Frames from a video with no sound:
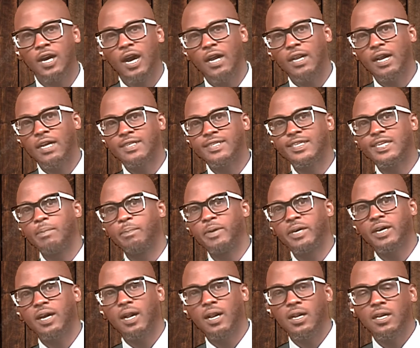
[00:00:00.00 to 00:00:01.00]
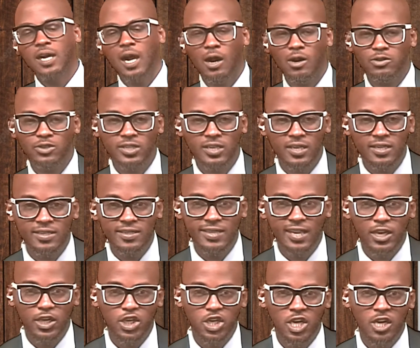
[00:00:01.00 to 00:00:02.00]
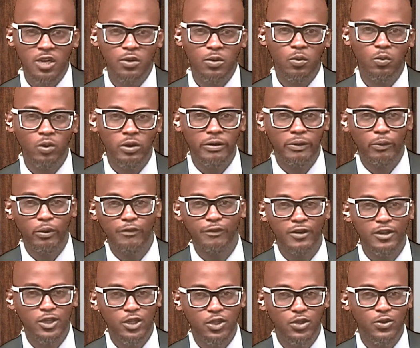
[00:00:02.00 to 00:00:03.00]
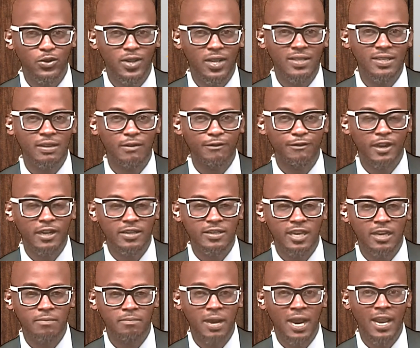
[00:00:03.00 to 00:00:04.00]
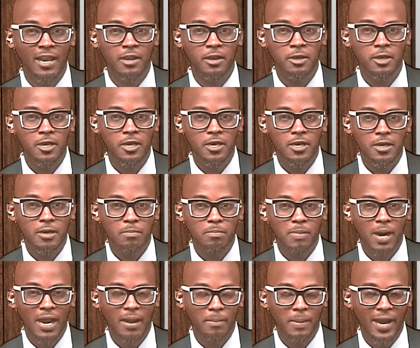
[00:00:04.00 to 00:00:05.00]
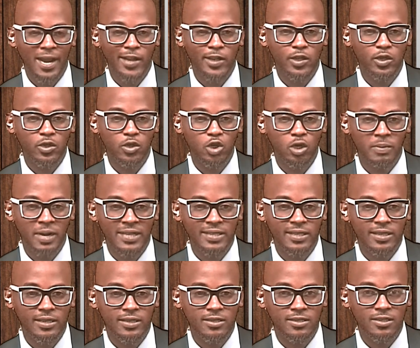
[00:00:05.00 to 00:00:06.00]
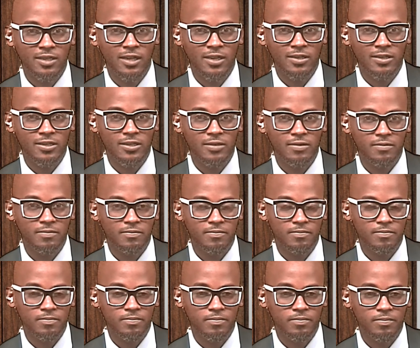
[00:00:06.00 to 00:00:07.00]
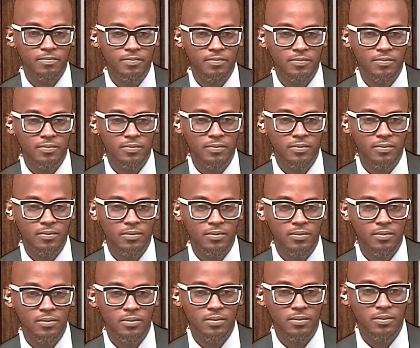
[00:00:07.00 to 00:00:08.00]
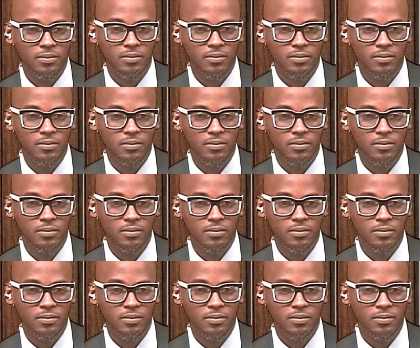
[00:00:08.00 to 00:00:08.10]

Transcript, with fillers: a typical counseling session with a student affected by a traumatic incident. All right, so the